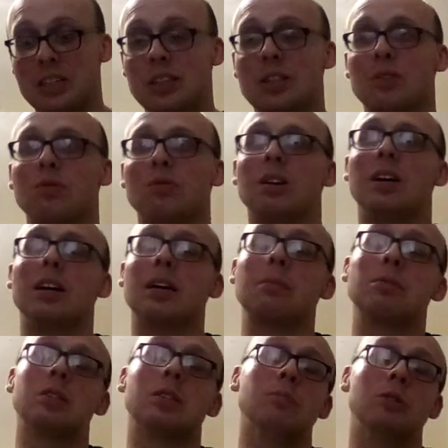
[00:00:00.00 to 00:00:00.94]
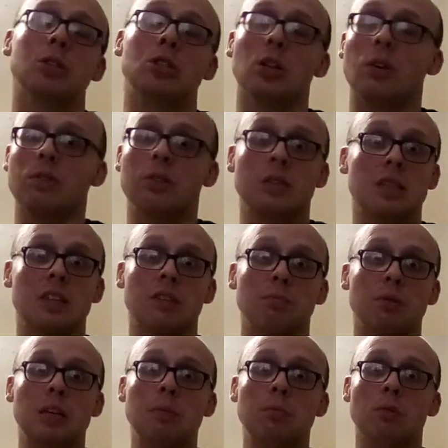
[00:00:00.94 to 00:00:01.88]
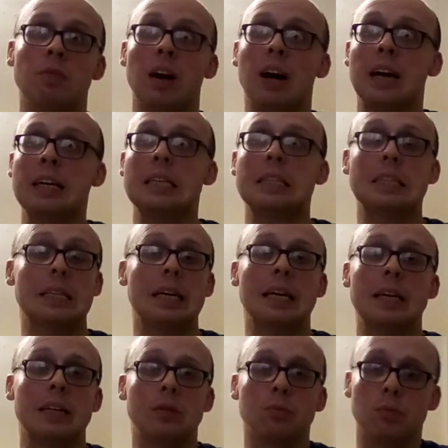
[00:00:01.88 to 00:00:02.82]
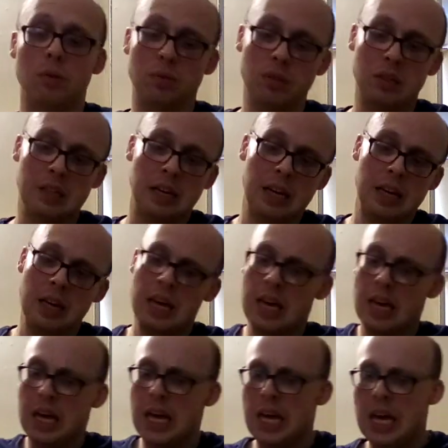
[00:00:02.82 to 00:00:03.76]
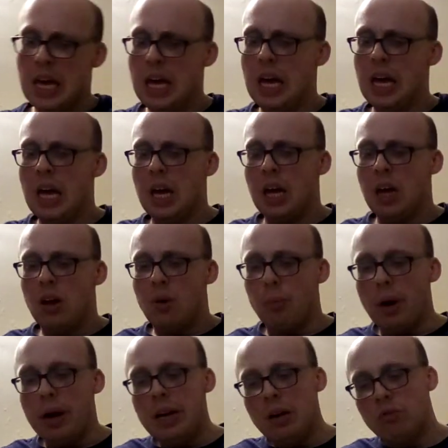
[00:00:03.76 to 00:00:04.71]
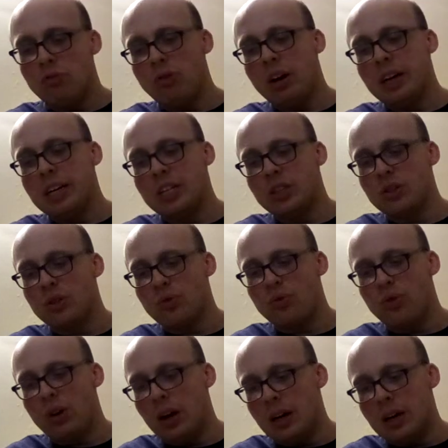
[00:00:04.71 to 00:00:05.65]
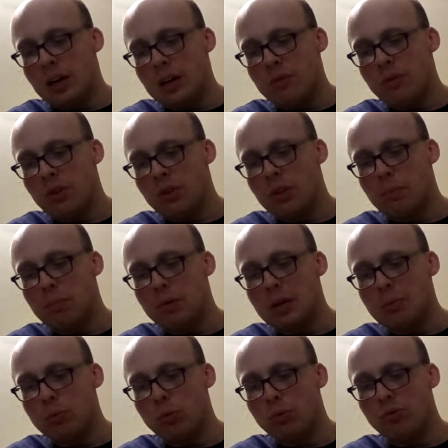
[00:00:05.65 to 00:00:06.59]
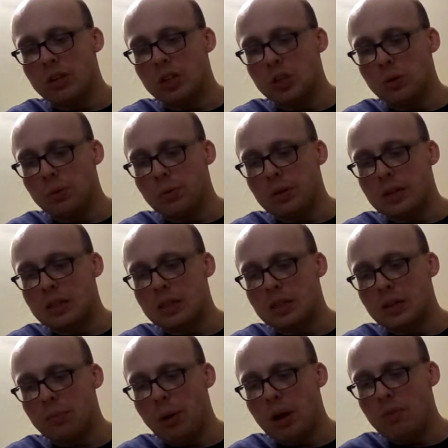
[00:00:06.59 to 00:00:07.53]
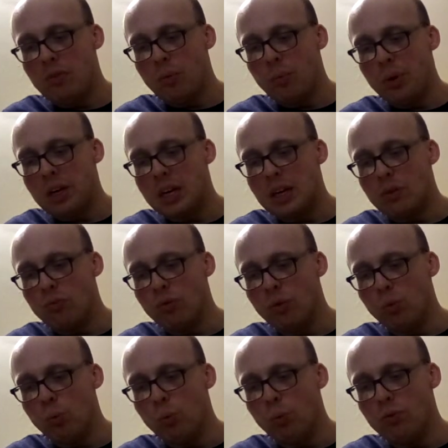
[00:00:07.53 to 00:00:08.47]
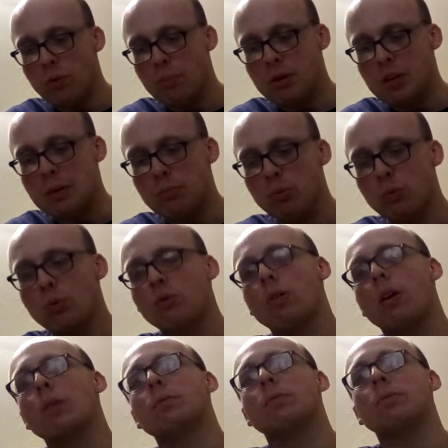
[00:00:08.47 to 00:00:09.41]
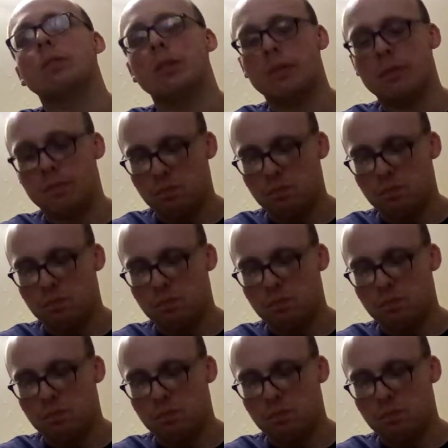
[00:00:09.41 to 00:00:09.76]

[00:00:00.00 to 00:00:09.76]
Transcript: describes the majority of people that I can see in this world today. When the righteous thrive, the people rejoice. When the wicked rule, the people groan.